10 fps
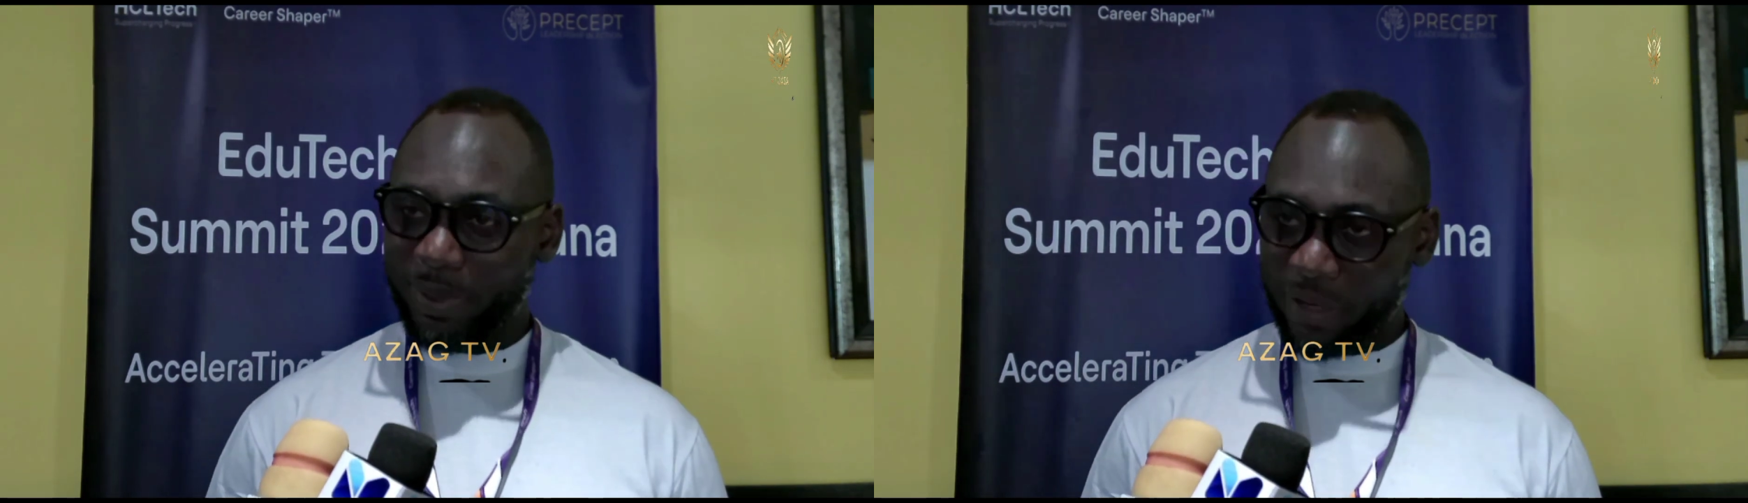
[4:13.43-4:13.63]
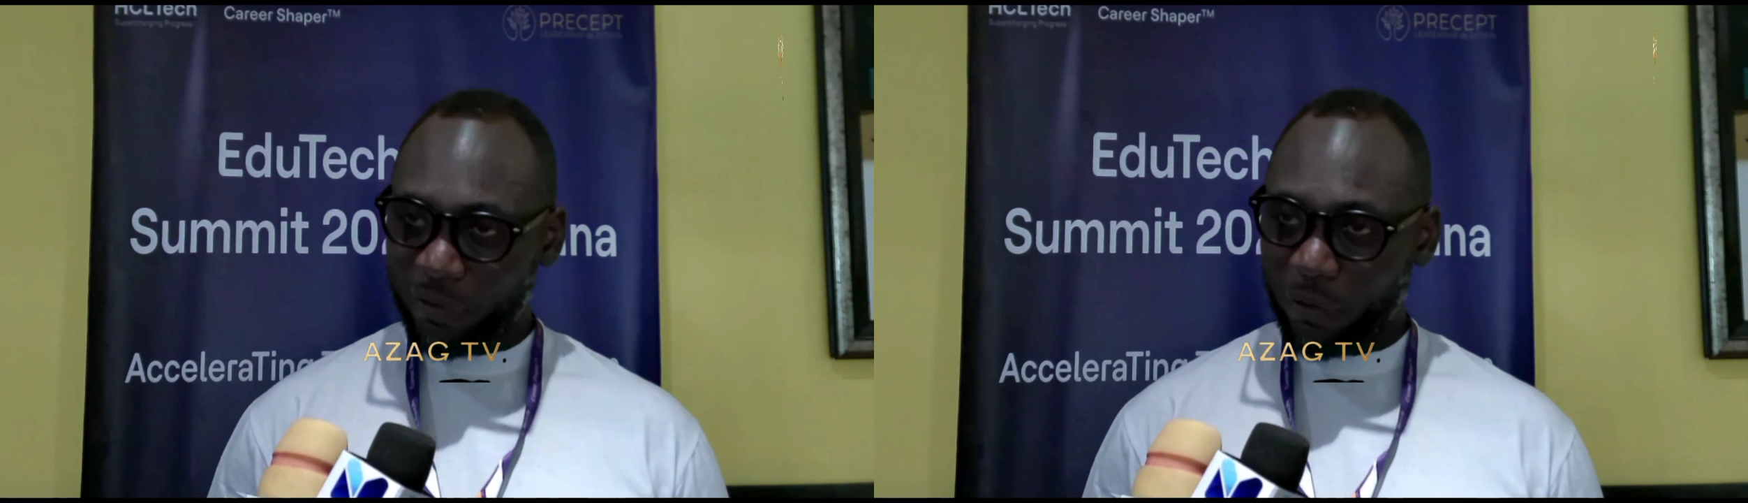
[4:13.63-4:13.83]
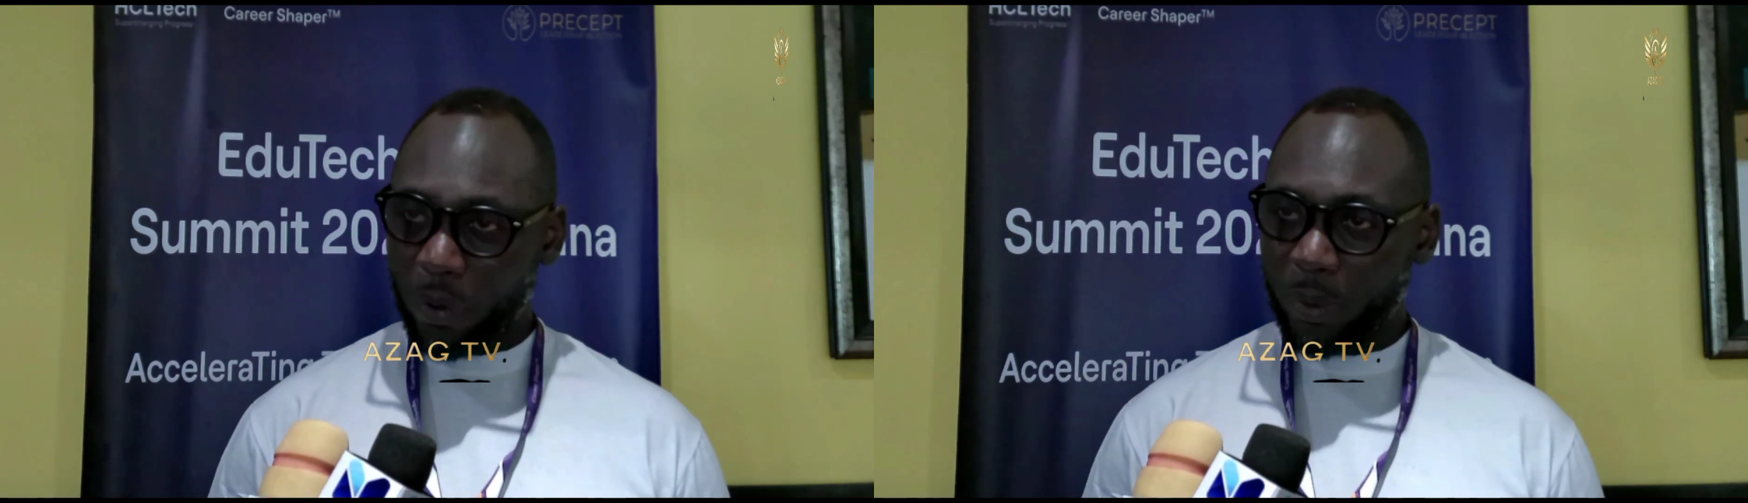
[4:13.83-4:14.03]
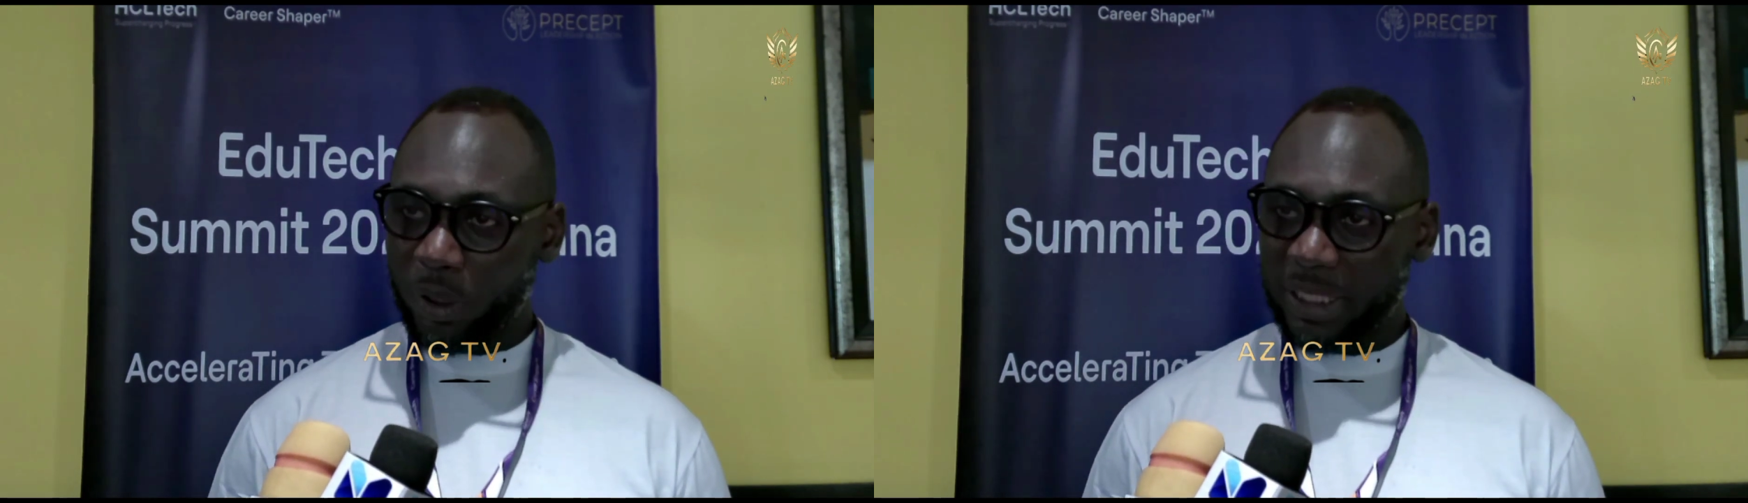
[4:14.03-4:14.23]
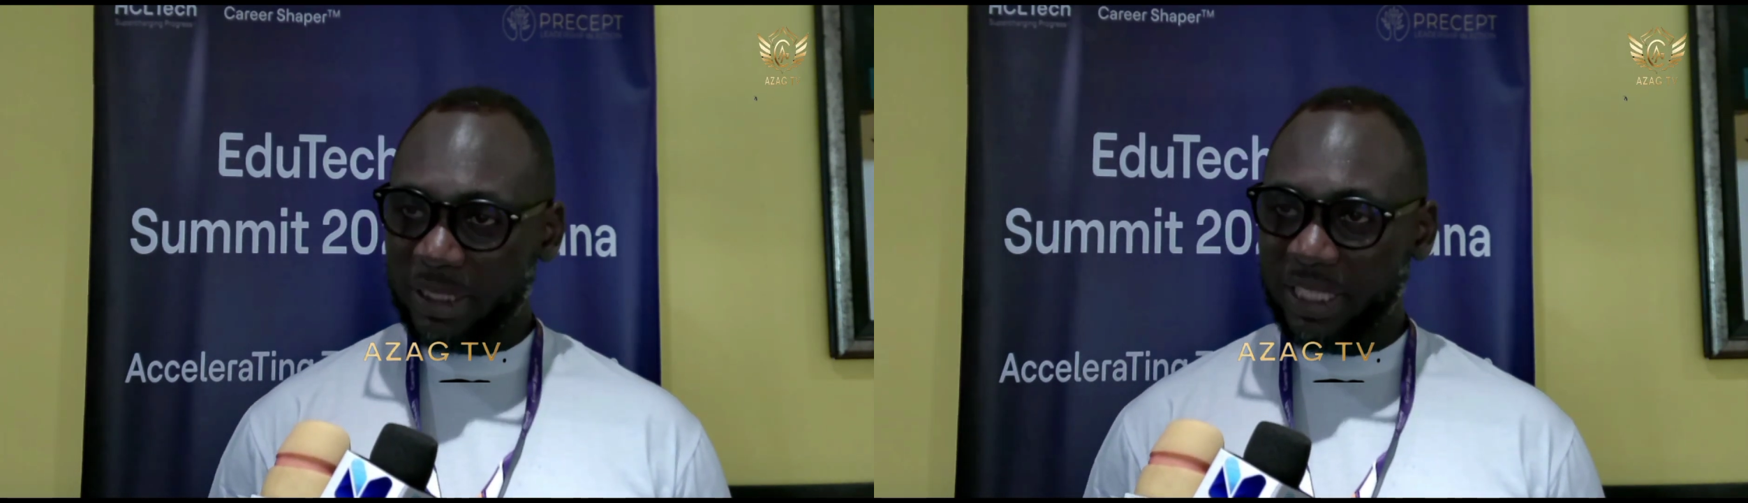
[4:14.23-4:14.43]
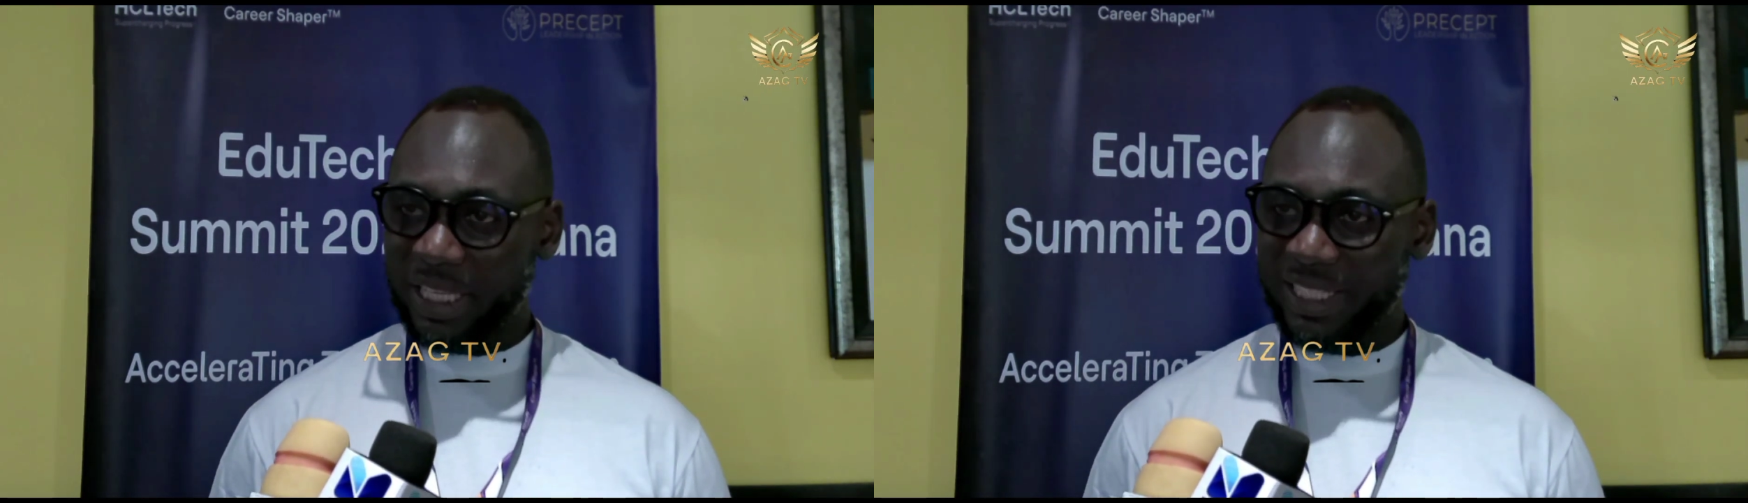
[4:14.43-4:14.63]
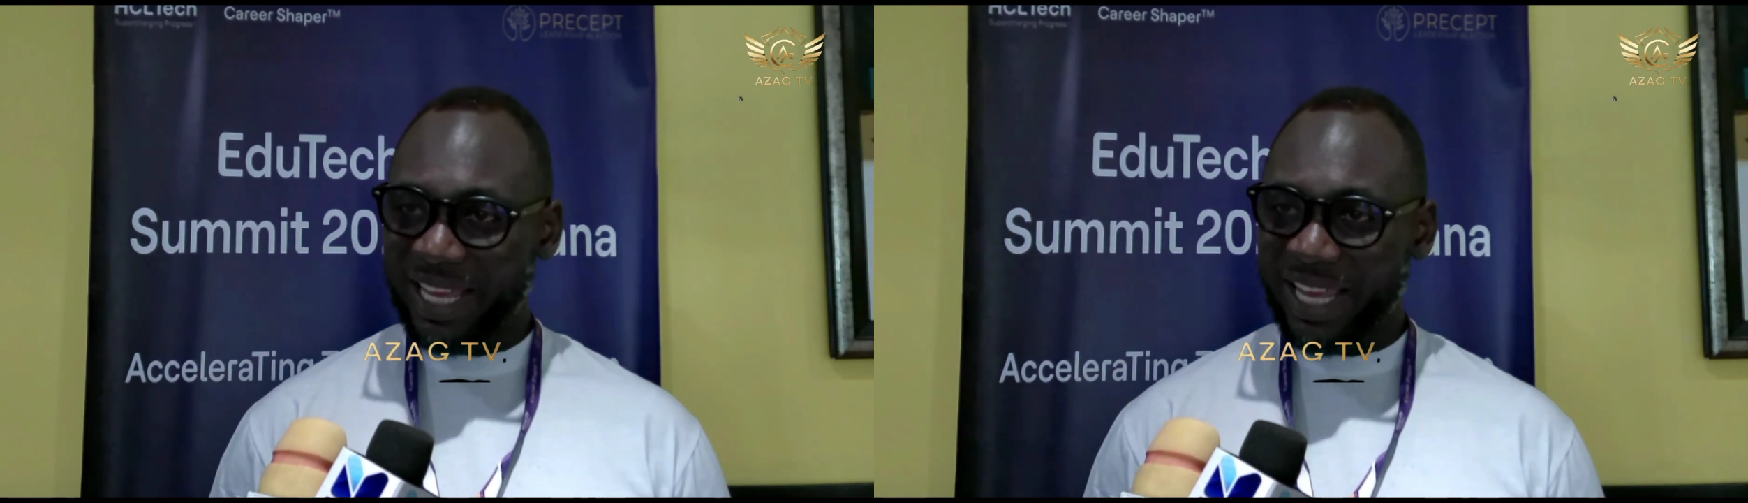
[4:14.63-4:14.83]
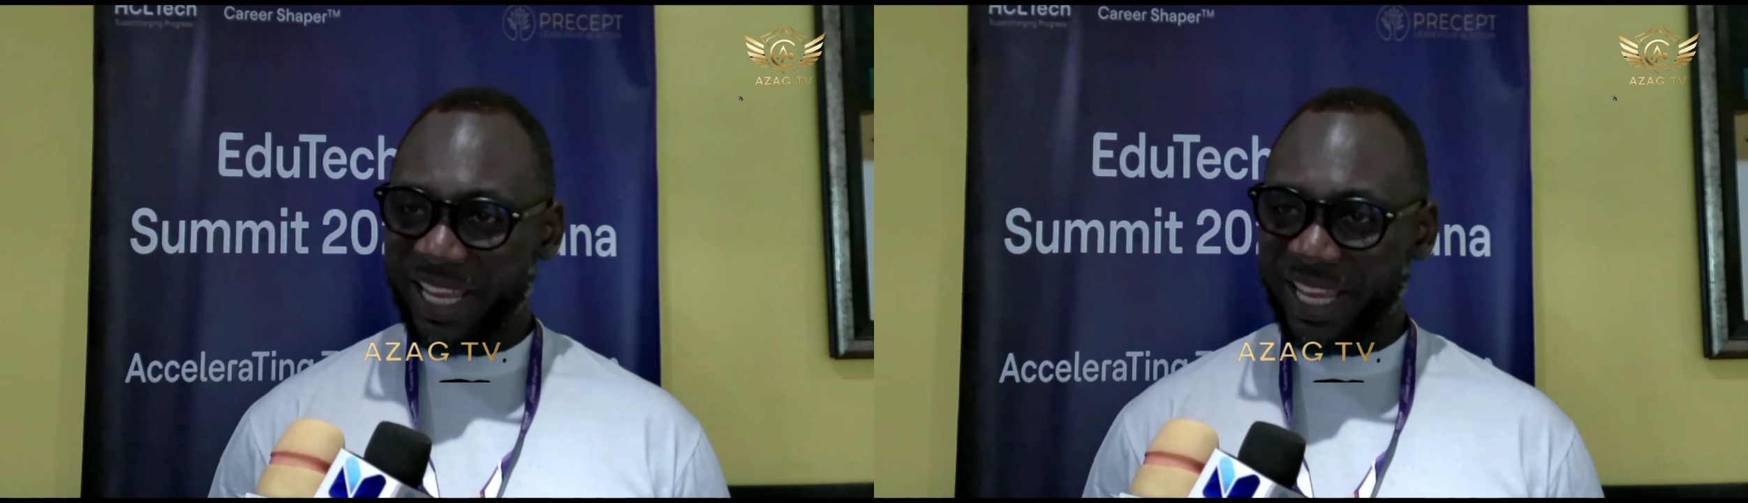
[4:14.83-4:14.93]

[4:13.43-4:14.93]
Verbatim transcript: platform or let's say the